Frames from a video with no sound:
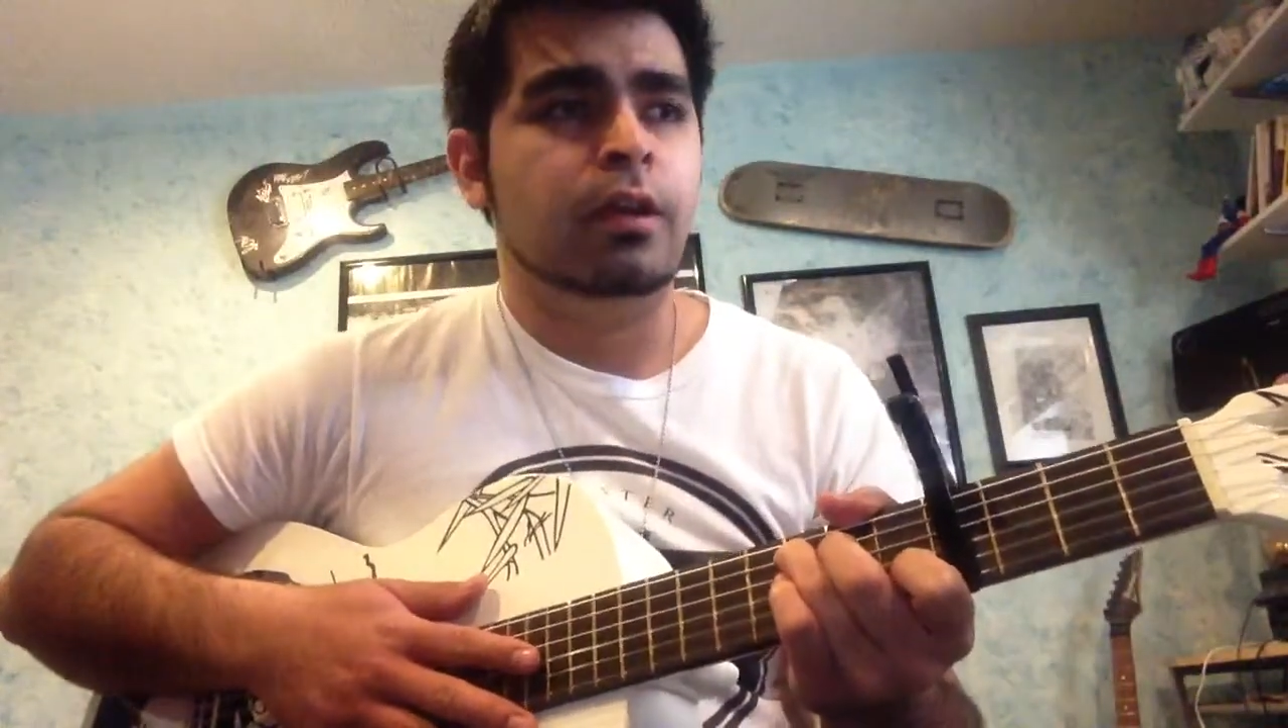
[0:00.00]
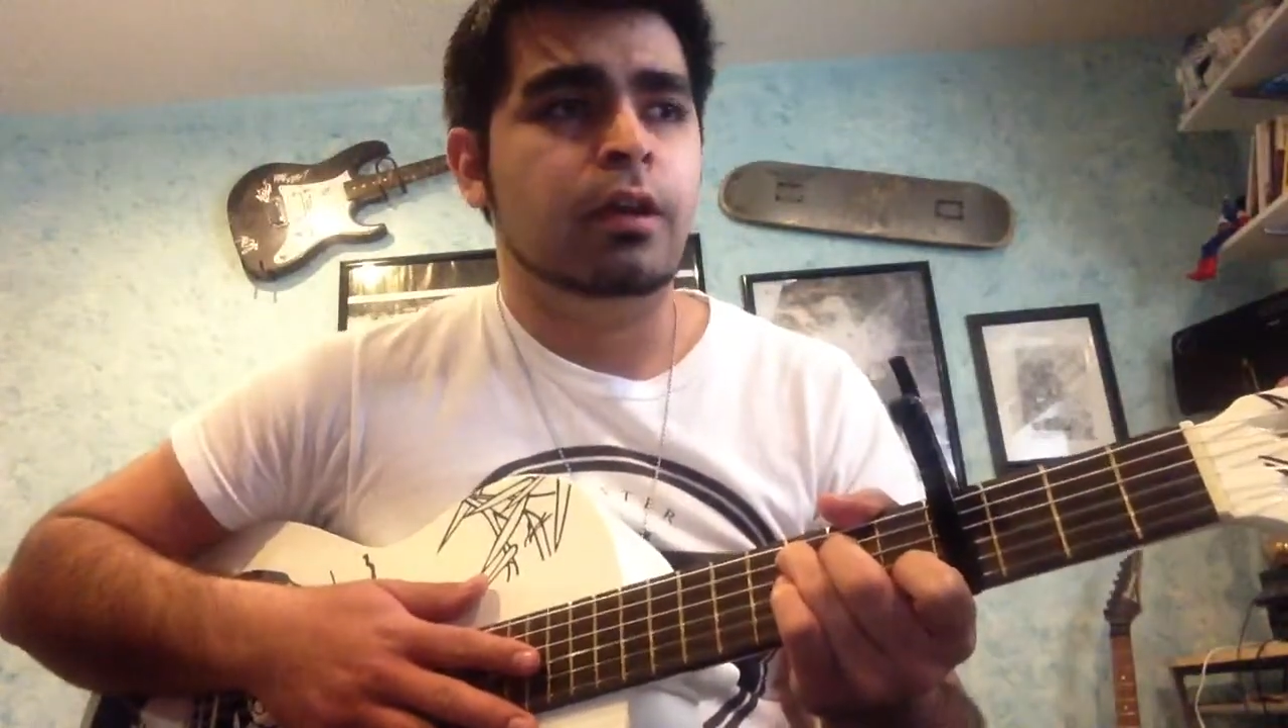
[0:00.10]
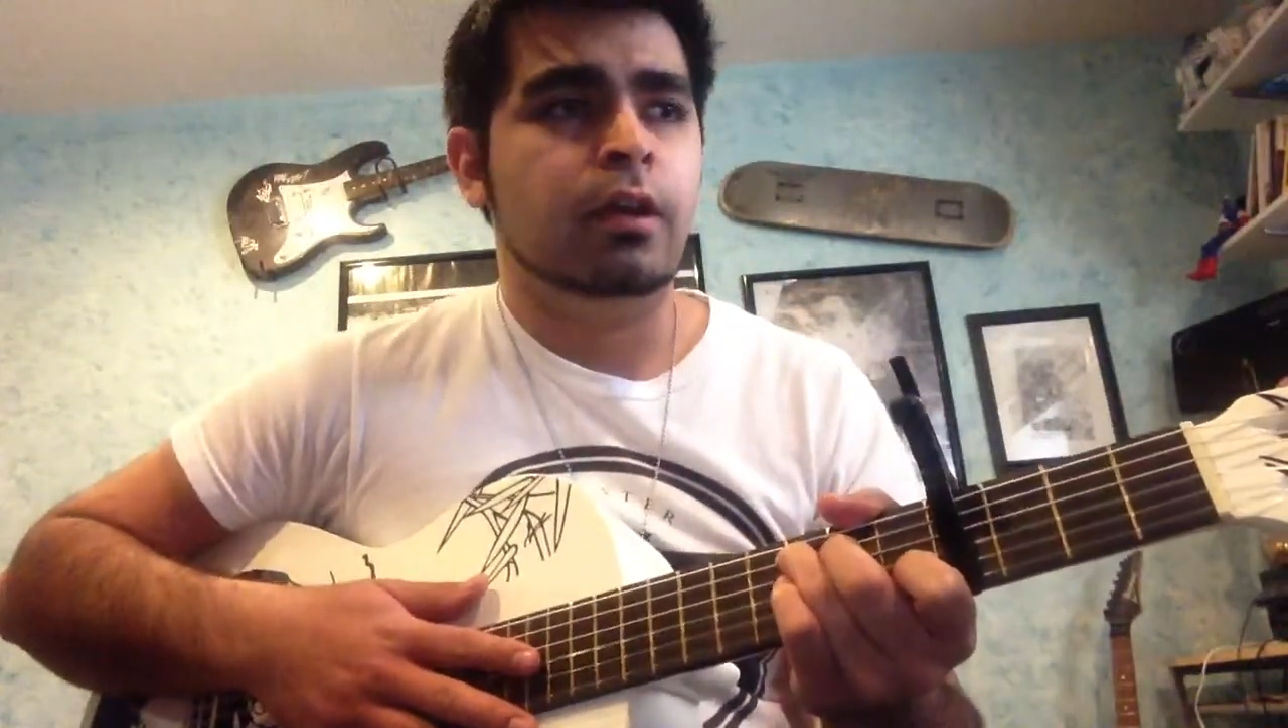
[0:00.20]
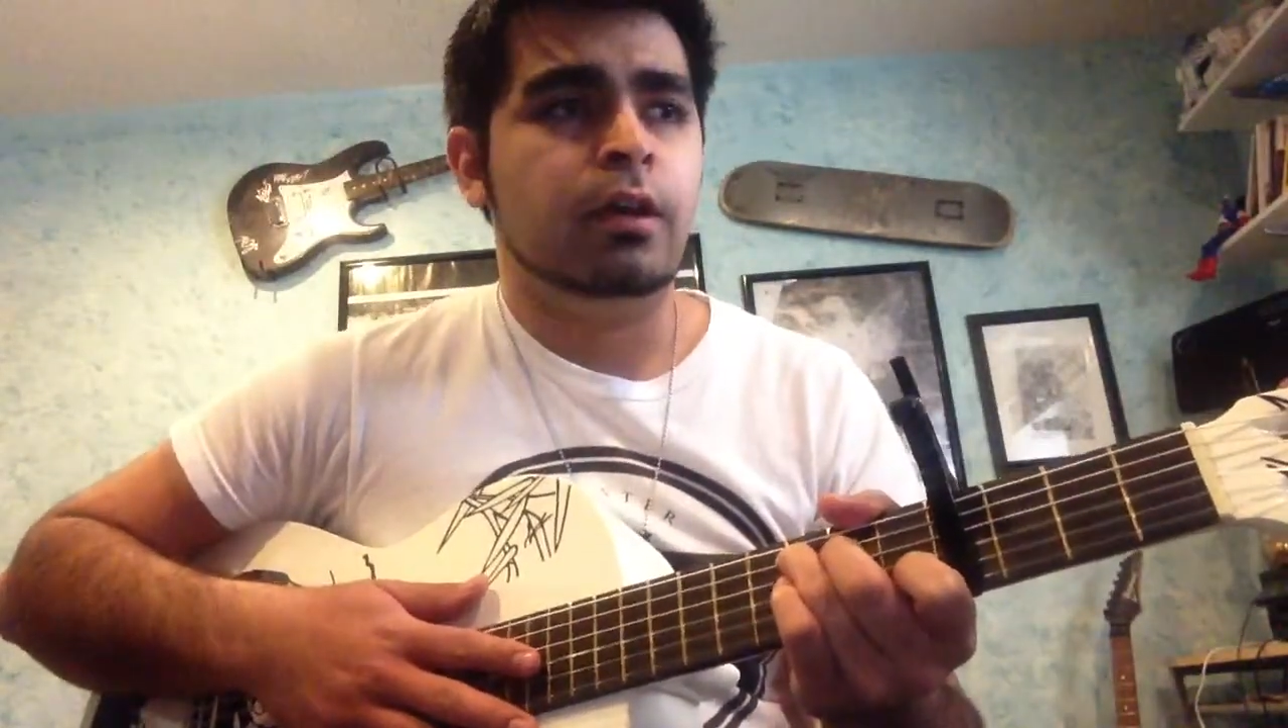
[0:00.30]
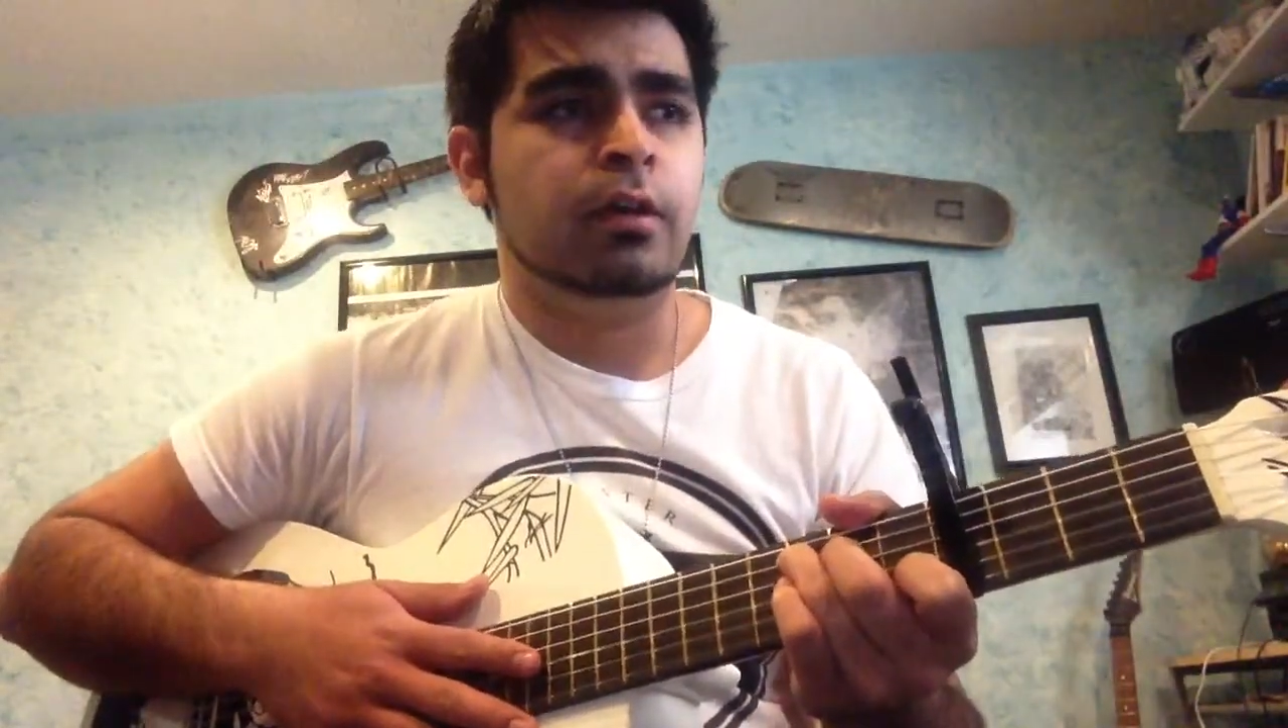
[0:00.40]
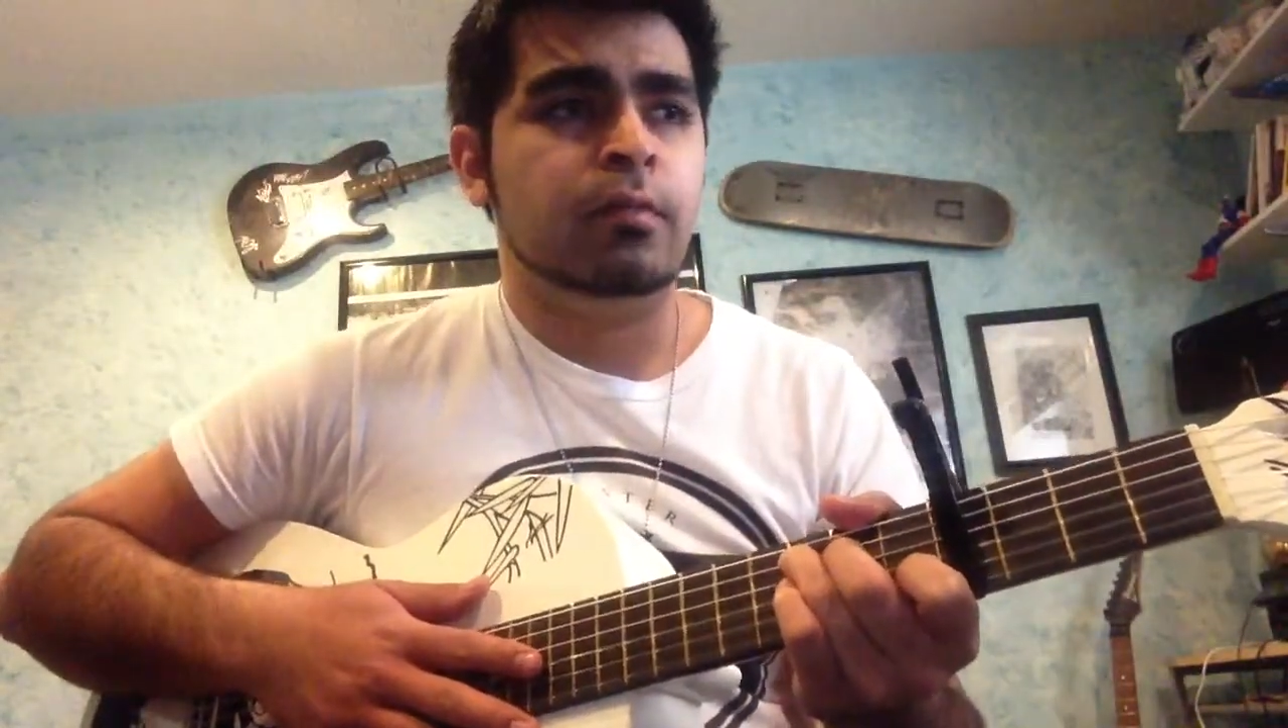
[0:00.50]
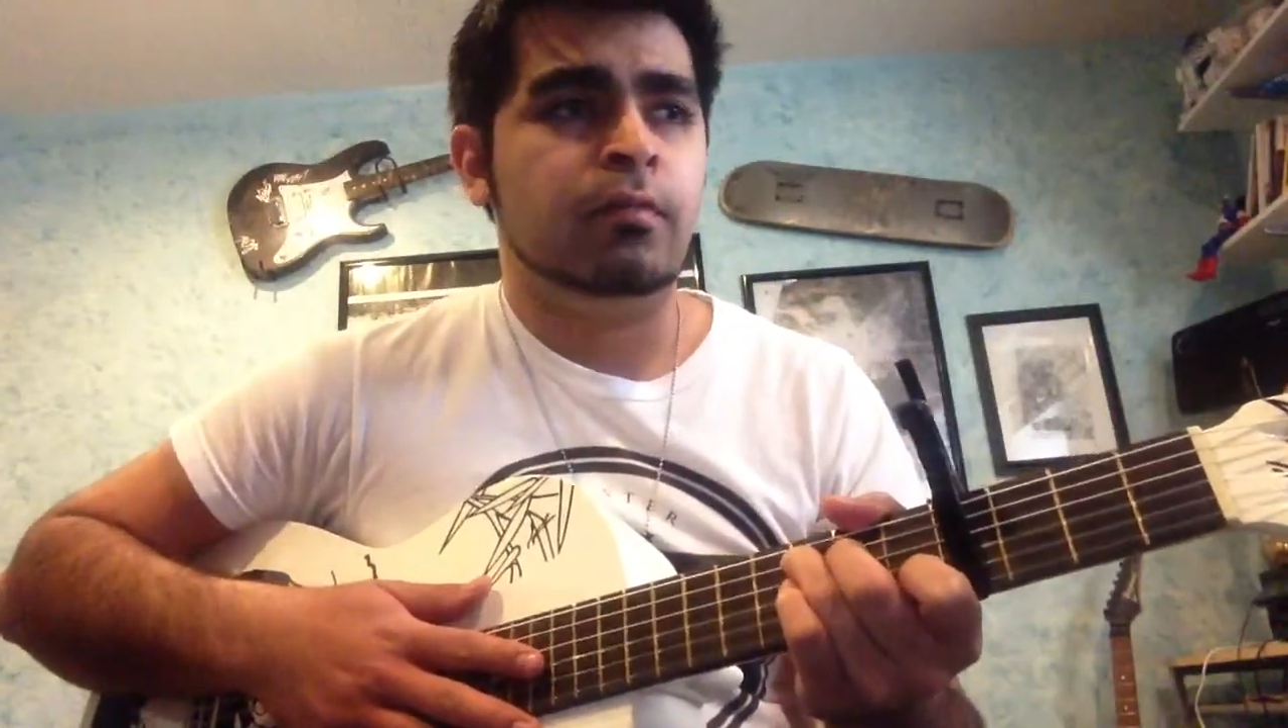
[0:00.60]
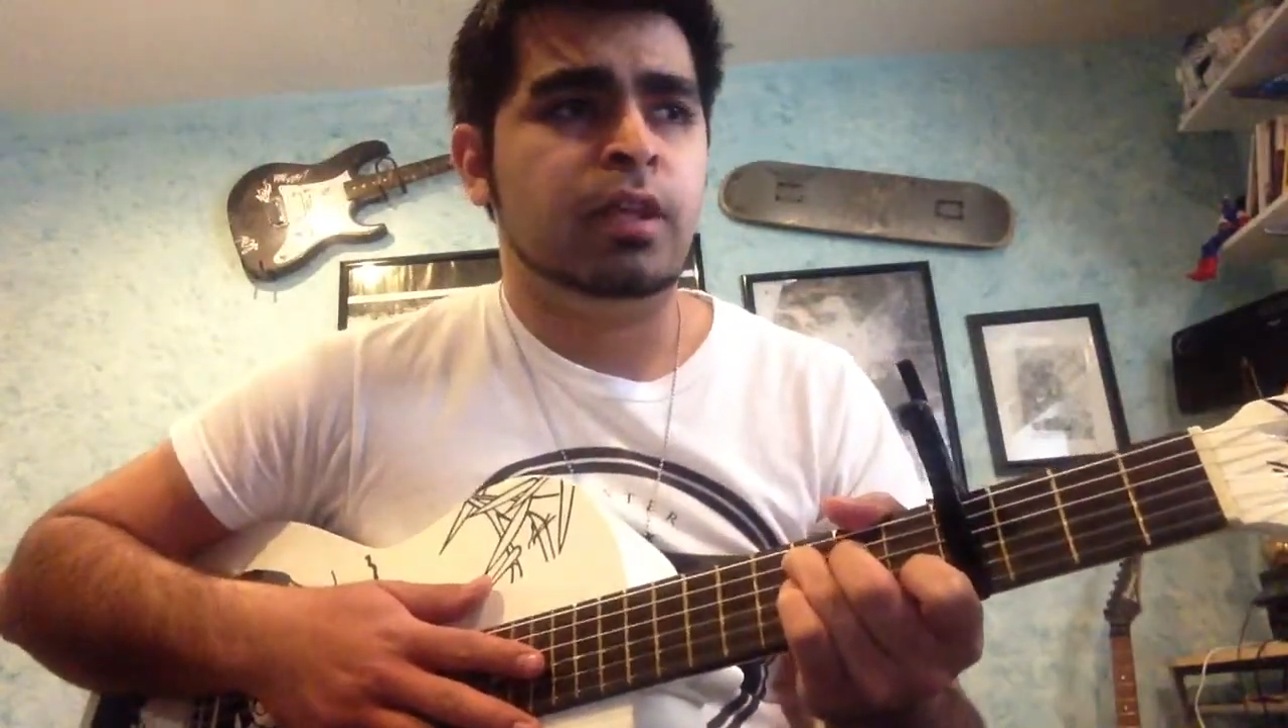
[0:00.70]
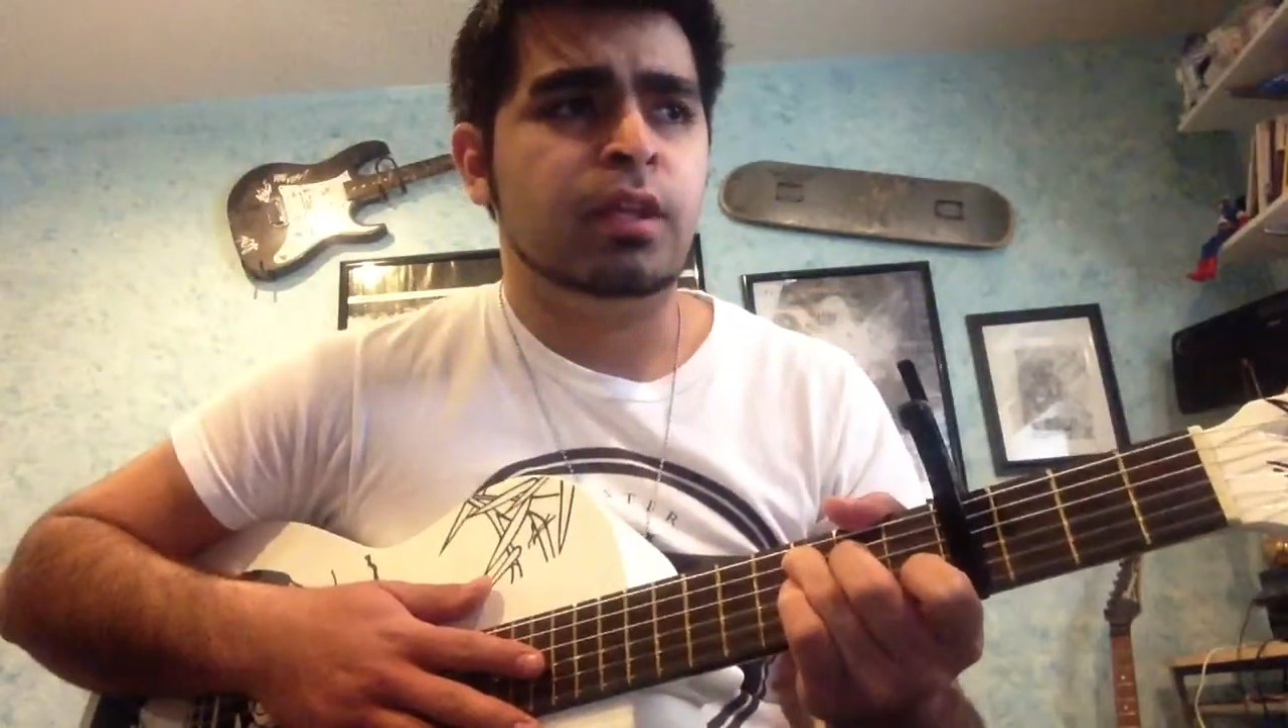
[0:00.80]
they